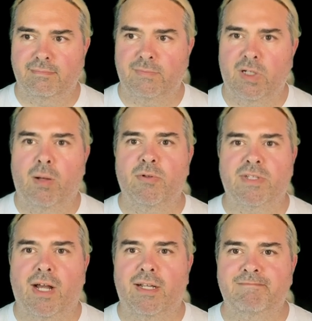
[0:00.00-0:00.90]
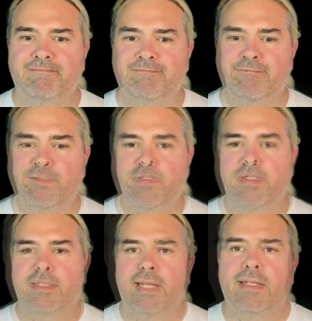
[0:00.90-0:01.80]
Almost got it.
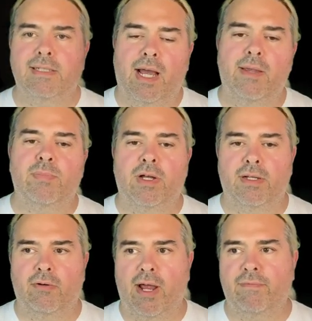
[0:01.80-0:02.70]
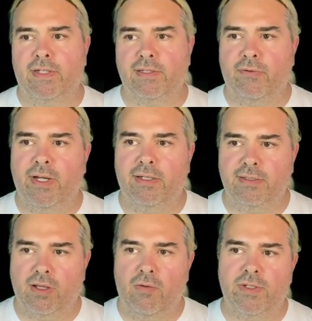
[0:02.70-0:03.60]
Seeing type on a graphic screen
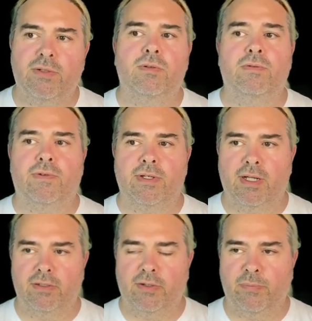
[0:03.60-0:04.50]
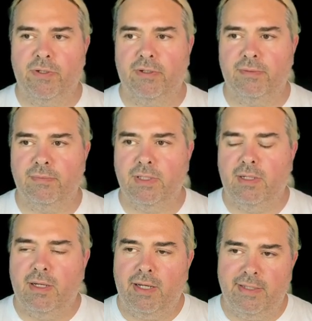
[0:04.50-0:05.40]
is always cool for the color computer.
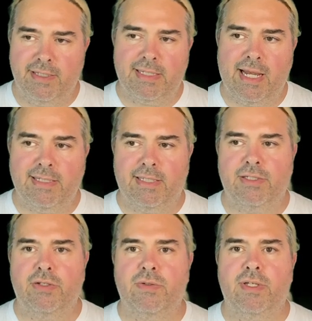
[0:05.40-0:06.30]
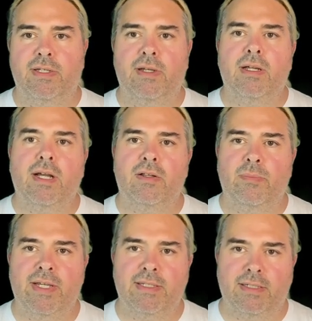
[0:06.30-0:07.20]
In this case, it's using Color
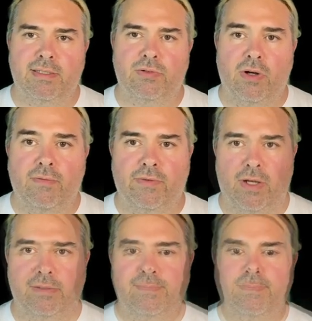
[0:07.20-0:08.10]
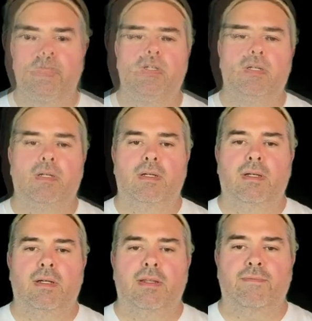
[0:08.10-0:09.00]
Basics Draw Font.
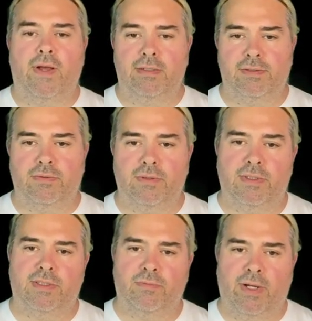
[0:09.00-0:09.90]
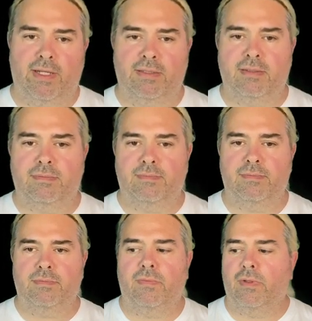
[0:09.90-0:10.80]
The final tool is Erase.
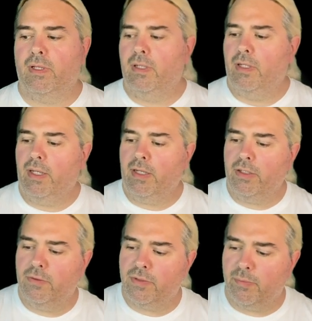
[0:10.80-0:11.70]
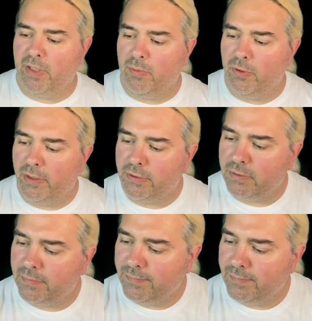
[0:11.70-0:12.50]
It could use a bigger brush.